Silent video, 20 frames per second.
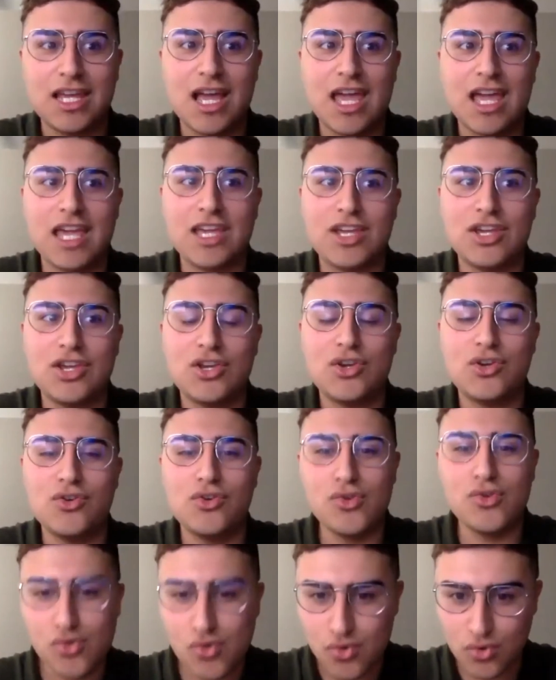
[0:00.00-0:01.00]
a
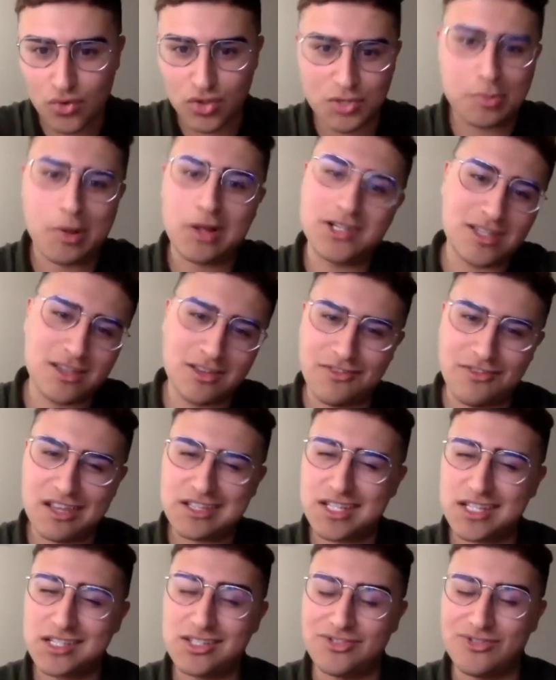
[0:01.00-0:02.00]
huge punch in the face
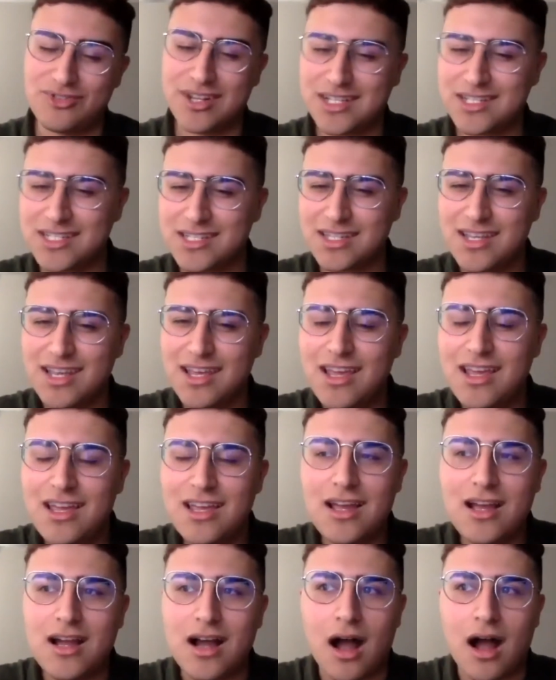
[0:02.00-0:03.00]
to students,
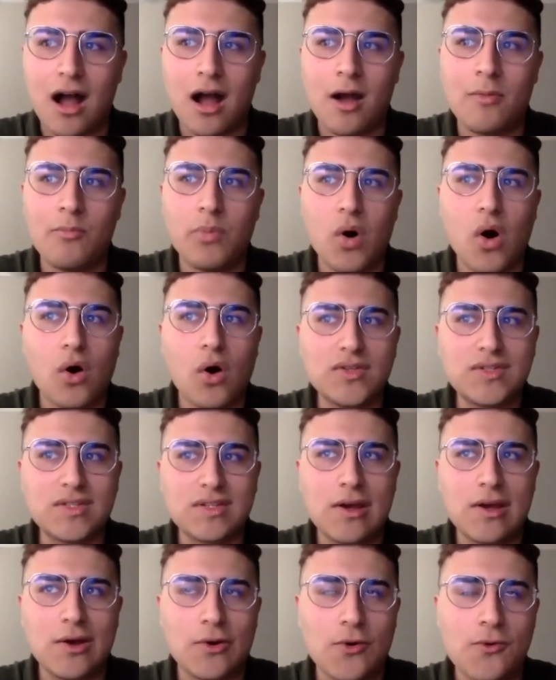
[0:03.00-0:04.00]
but
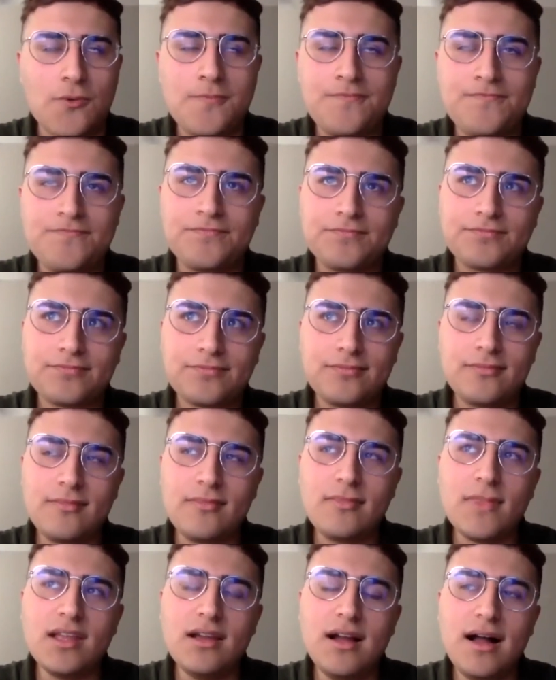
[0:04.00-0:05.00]
also
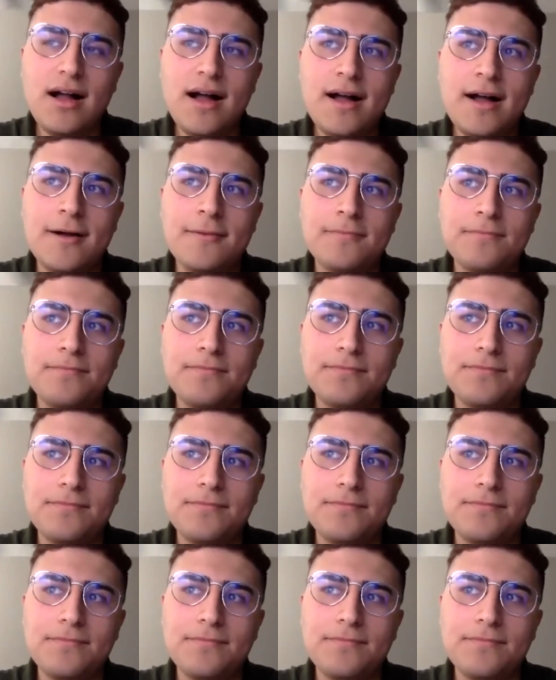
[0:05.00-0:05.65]
um,